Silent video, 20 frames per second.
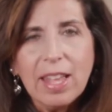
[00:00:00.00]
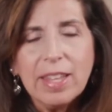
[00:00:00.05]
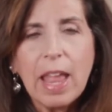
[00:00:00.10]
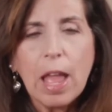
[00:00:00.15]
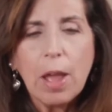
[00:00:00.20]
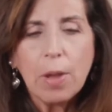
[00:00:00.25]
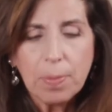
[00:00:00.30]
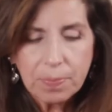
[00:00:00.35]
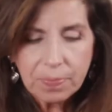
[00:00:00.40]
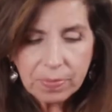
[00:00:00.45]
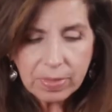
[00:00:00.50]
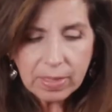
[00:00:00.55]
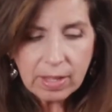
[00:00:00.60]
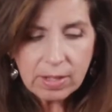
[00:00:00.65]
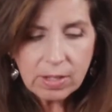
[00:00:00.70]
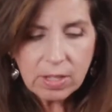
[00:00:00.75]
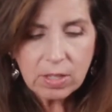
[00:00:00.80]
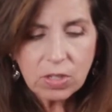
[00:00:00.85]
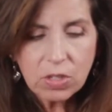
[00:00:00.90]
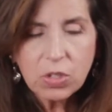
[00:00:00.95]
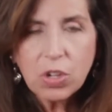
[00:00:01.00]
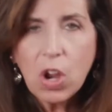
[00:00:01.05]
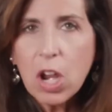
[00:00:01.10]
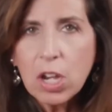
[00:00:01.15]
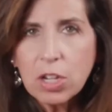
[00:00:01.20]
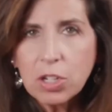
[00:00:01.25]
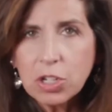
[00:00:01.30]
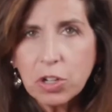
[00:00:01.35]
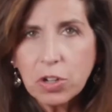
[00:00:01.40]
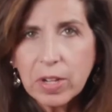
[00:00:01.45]
Now, to
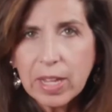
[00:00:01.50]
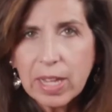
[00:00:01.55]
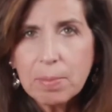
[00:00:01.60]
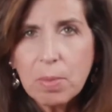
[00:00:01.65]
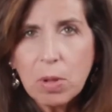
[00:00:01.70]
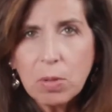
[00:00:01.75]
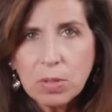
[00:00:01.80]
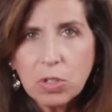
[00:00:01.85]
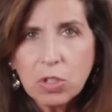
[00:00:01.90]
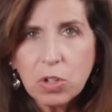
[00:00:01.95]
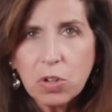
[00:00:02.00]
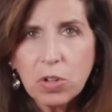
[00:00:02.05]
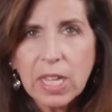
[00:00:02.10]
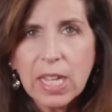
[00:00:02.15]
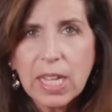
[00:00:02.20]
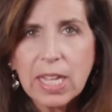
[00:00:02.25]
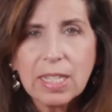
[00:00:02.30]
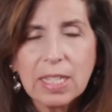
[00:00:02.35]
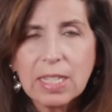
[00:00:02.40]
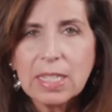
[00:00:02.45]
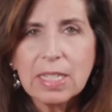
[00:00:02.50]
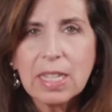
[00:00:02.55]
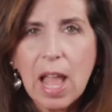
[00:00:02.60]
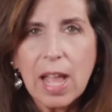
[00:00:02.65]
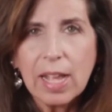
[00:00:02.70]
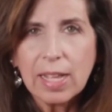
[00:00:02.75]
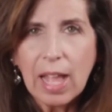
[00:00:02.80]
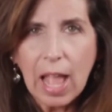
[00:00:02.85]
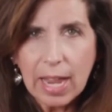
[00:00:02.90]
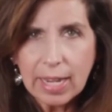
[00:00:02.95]
start journeying, most journeying is
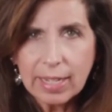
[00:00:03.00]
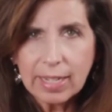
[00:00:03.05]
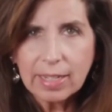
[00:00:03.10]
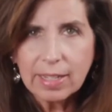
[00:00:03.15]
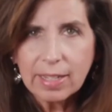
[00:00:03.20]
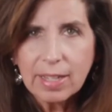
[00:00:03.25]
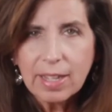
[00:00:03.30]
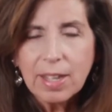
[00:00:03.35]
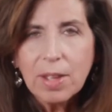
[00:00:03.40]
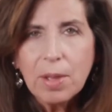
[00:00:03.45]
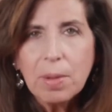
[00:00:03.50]
not guided,